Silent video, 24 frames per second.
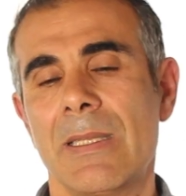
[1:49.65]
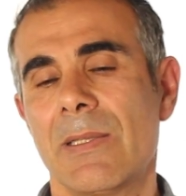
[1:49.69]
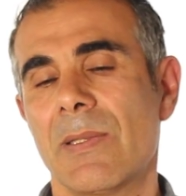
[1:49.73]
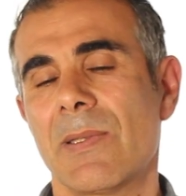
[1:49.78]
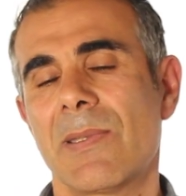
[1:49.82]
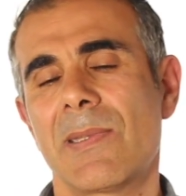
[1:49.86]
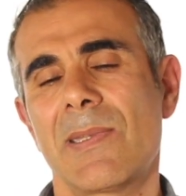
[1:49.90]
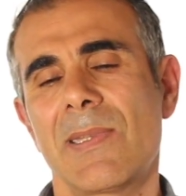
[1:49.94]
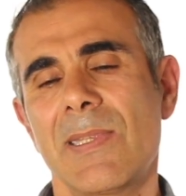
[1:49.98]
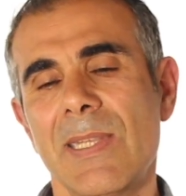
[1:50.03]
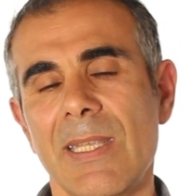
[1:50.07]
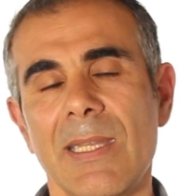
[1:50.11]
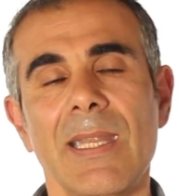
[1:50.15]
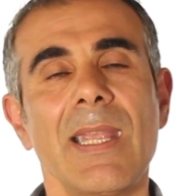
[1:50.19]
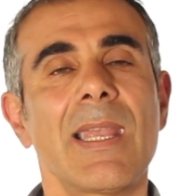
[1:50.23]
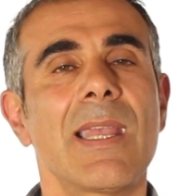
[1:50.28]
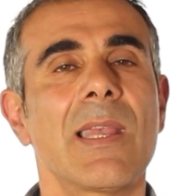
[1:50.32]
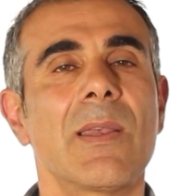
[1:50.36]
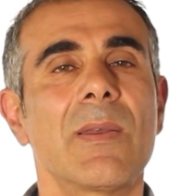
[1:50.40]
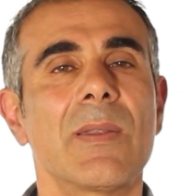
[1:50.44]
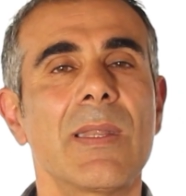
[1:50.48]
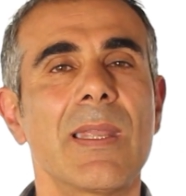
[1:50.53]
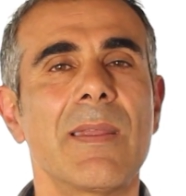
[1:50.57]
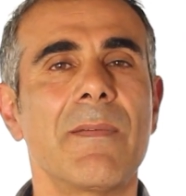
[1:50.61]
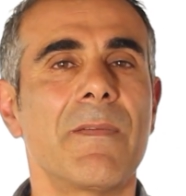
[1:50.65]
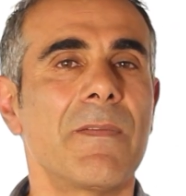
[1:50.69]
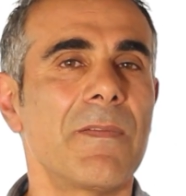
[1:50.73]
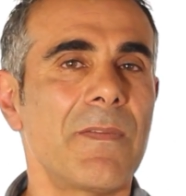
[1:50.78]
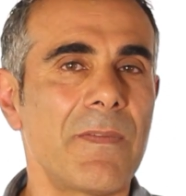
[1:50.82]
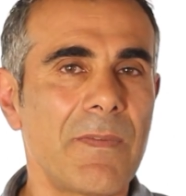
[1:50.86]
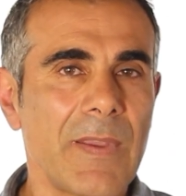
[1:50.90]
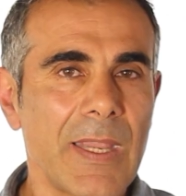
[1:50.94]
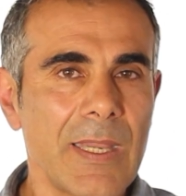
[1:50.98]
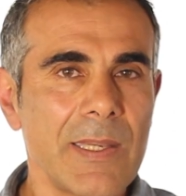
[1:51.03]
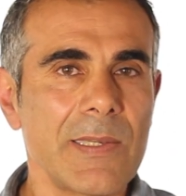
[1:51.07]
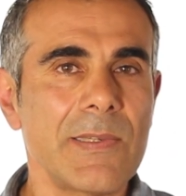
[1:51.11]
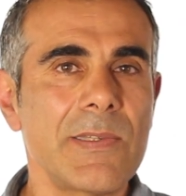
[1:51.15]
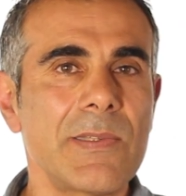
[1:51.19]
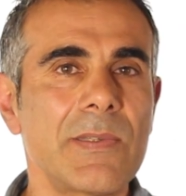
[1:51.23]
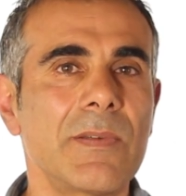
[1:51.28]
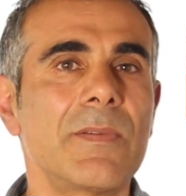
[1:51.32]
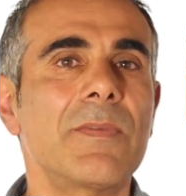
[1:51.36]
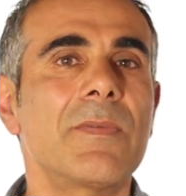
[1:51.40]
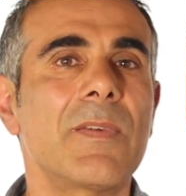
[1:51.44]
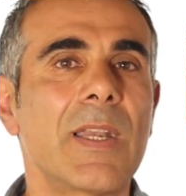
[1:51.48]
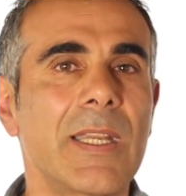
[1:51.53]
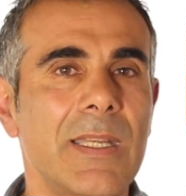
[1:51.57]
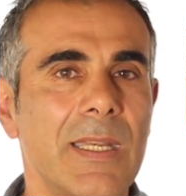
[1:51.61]
sit down and face
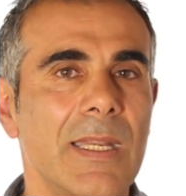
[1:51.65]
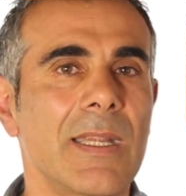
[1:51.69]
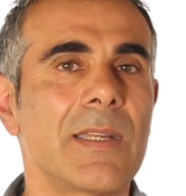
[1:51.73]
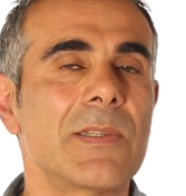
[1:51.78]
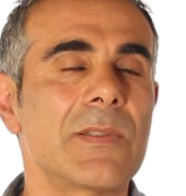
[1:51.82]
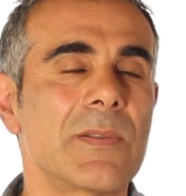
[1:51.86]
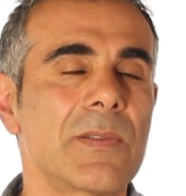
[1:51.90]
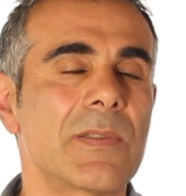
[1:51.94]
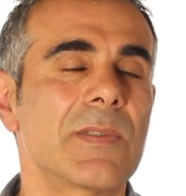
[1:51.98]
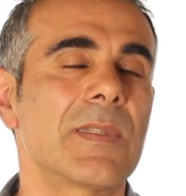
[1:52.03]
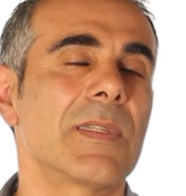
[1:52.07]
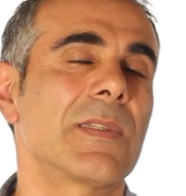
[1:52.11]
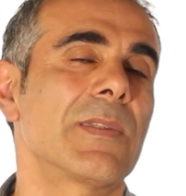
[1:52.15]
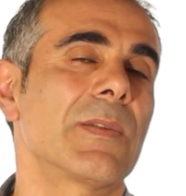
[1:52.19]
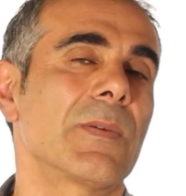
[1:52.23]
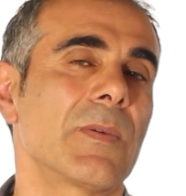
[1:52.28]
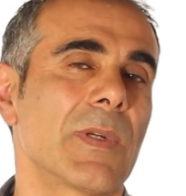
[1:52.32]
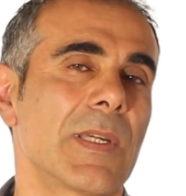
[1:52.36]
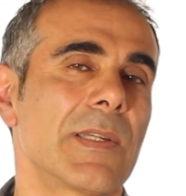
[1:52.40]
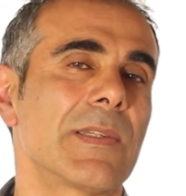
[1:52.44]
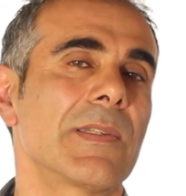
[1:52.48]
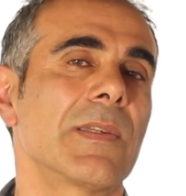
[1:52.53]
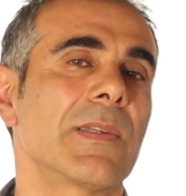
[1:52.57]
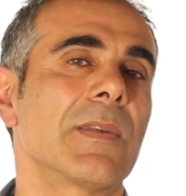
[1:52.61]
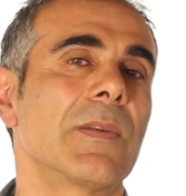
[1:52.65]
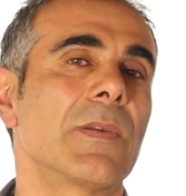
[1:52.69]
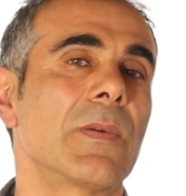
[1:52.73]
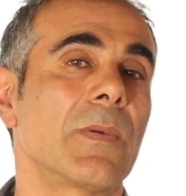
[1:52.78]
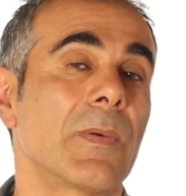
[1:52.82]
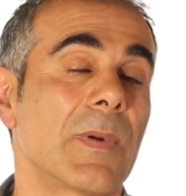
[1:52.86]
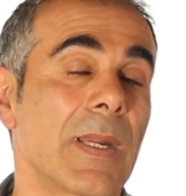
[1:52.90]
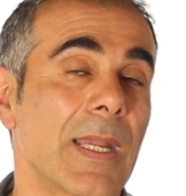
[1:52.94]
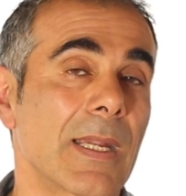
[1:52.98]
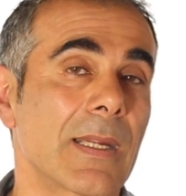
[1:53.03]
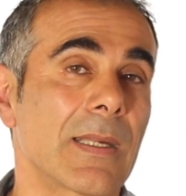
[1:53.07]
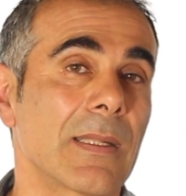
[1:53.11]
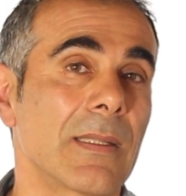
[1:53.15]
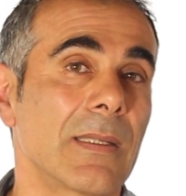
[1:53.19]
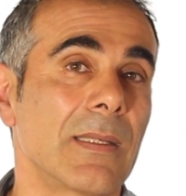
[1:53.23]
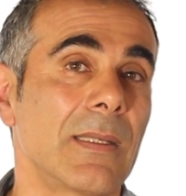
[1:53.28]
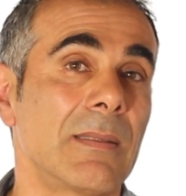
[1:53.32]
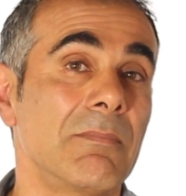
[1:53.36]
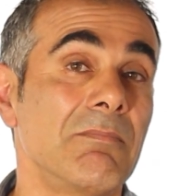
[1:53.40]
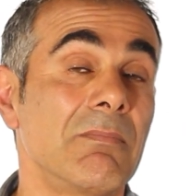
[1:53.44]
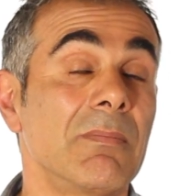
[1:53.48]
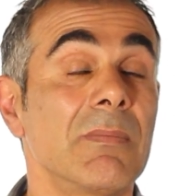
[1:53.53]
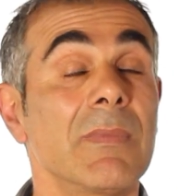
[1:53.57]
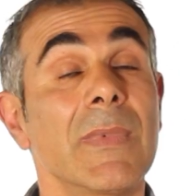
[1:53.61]
your financial situation directly,
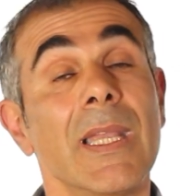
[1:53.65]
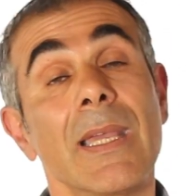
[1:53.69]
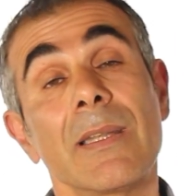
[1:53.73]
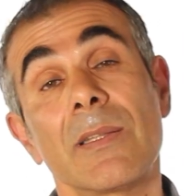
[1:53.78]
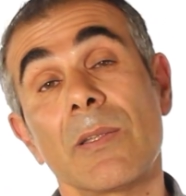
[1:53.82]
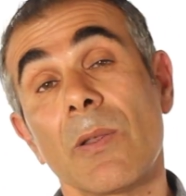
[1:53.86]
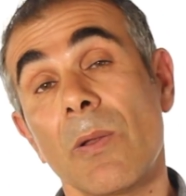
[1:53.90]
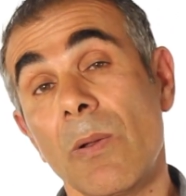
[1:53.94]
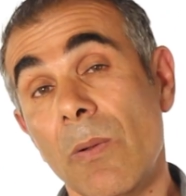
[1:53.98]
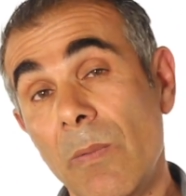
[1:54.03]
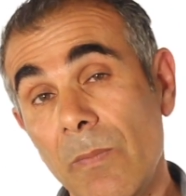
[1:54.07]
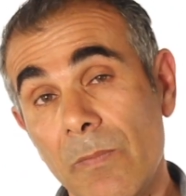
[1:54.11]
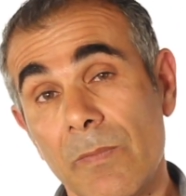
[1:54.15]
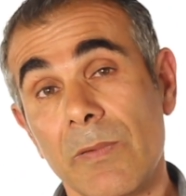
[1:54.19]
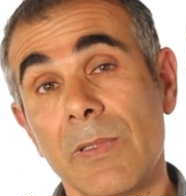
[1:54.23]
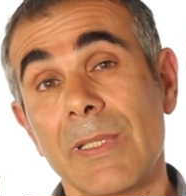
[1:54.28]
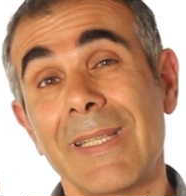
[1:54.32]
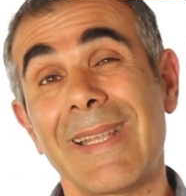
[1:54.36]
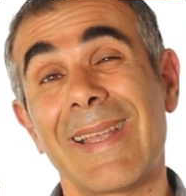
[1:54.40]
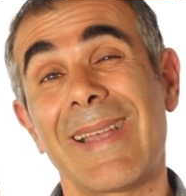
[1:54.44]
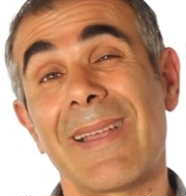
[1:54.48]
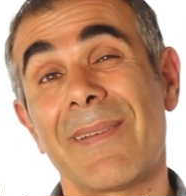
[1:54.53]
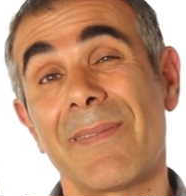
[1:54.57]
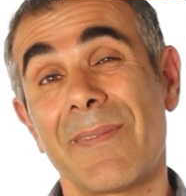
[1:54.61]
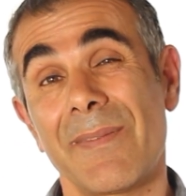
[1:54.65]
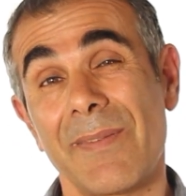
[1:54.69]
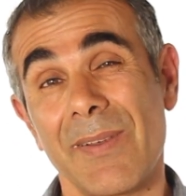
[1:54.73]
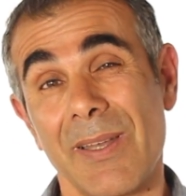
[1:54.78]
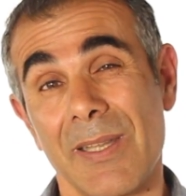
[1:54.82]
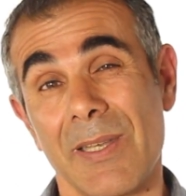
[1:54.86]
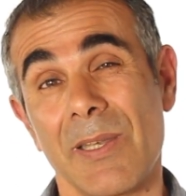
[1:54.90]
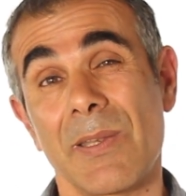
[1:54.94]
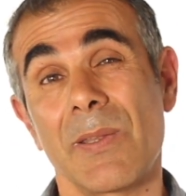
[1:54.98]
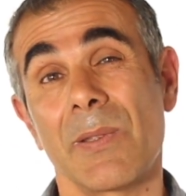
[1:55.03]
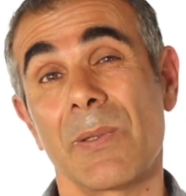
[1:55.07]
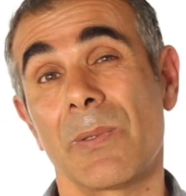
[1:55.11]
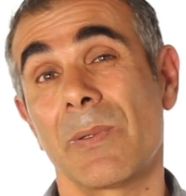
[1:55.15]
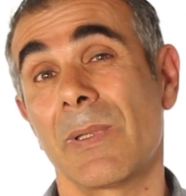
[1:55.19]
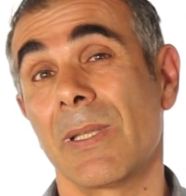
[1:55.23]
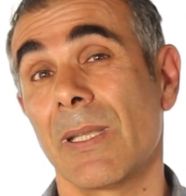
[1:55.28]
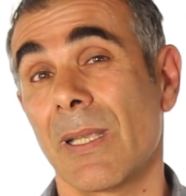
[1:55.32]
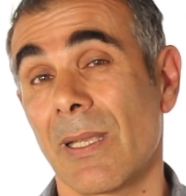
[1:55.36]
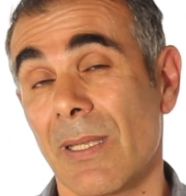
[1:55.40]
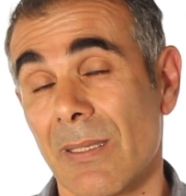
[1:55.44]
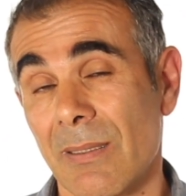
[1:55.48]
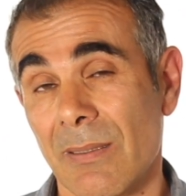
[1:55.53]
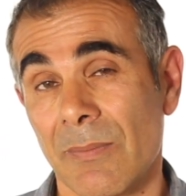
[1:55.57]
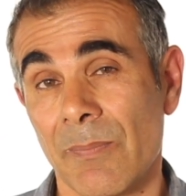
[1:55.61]
and to hopefully have fun doing
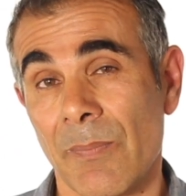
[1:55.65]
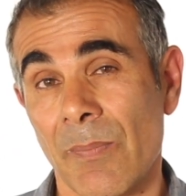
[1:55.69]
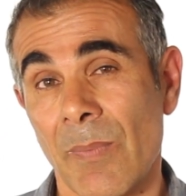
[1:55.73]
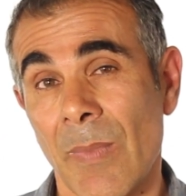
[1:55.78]
it.